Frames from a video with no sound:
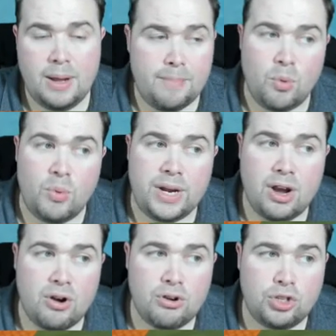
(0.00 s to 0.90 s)
but we
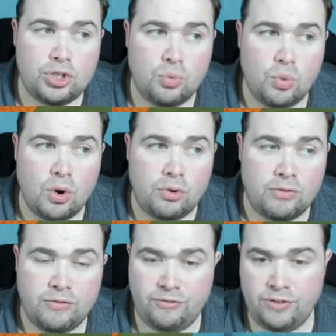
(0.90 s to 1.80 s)
are short on
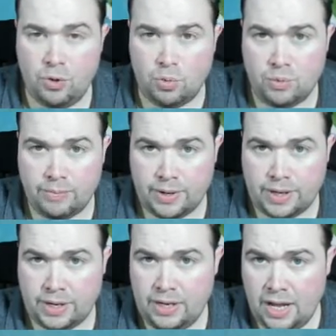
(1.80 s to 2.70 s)
fuel,
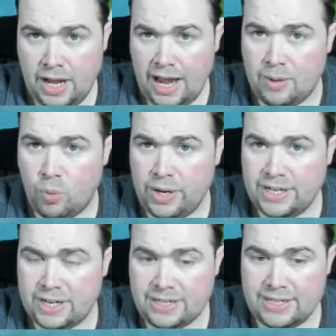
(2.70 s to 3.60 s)
okay? And
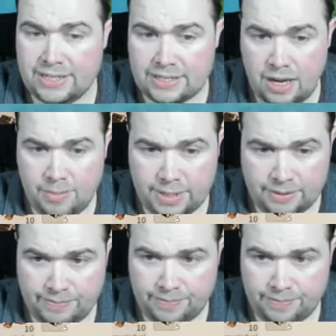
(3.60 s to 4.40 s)
winter is coming.